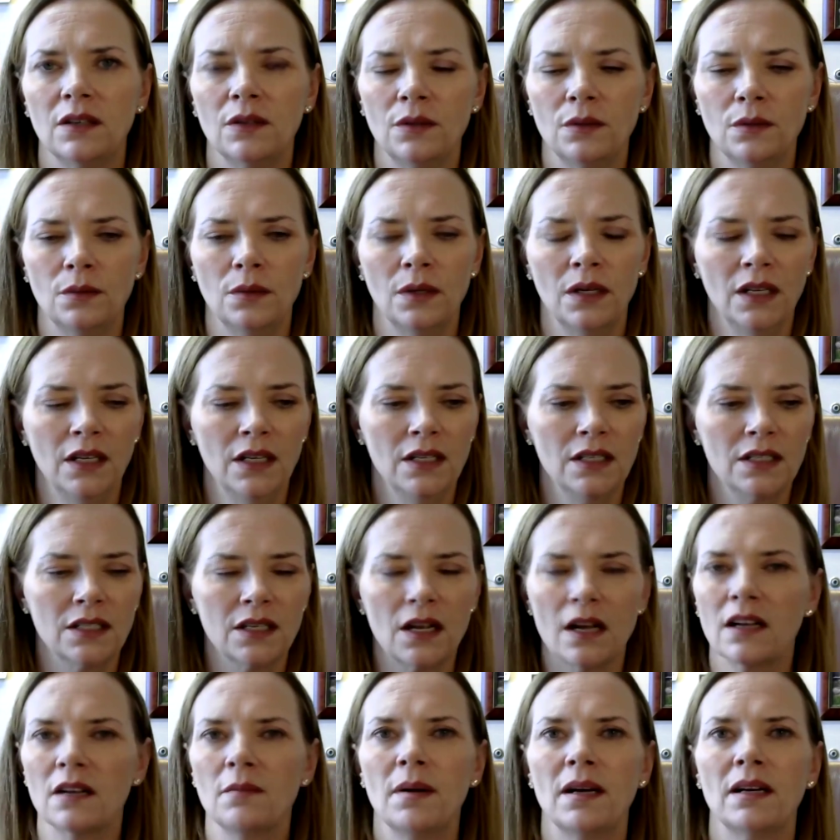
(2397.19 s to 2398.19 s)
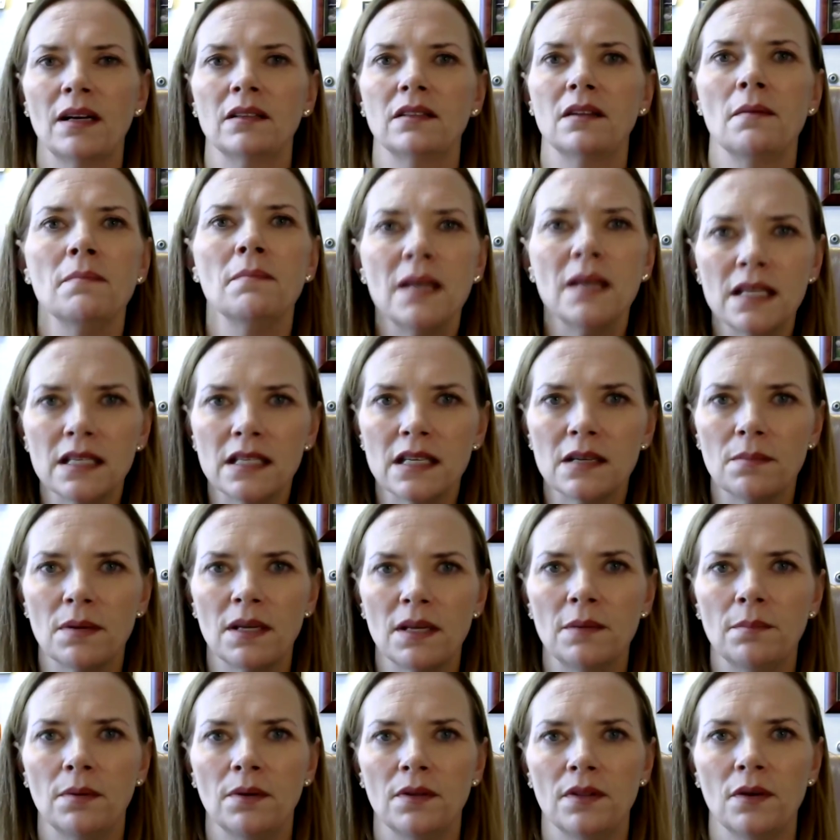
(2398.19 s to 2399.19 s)
Who talk about amazing
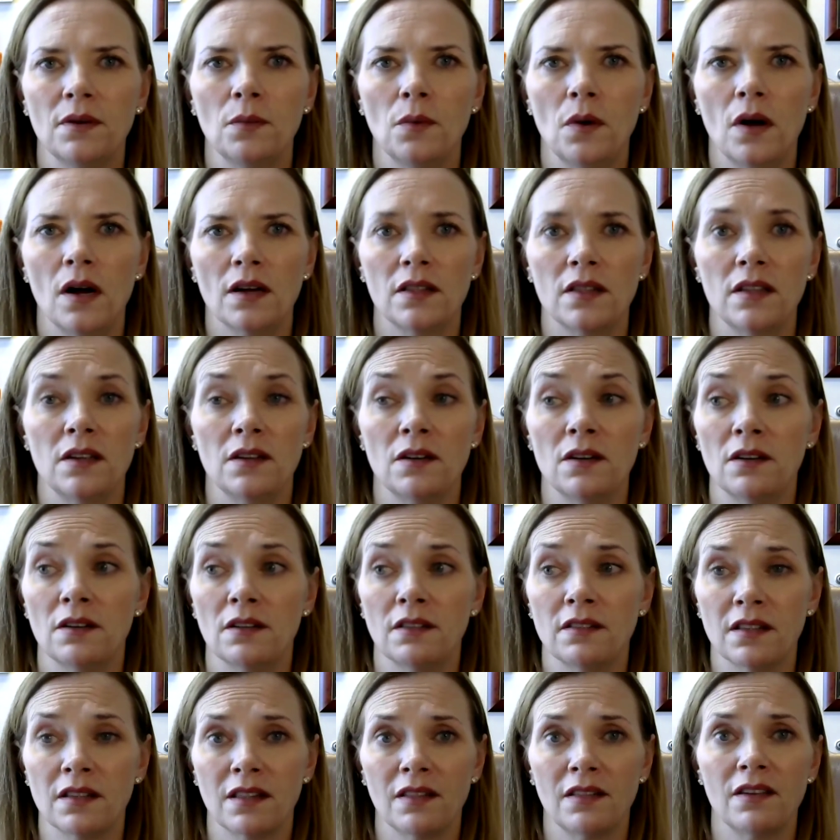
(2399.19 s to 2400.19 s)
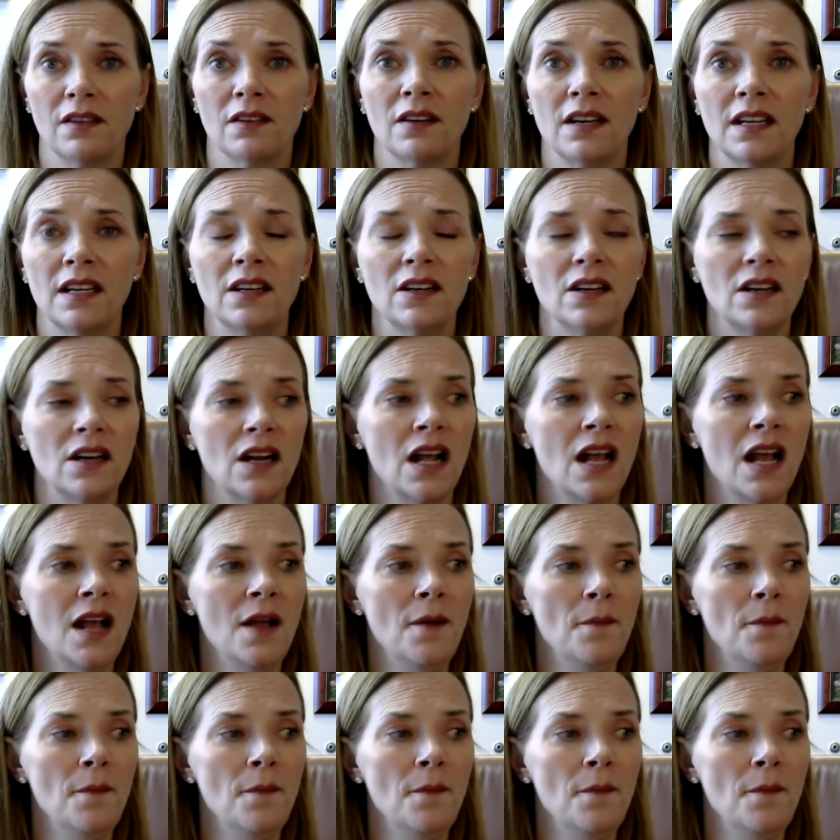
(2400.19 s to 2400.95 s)
people that walk the earth, they're here.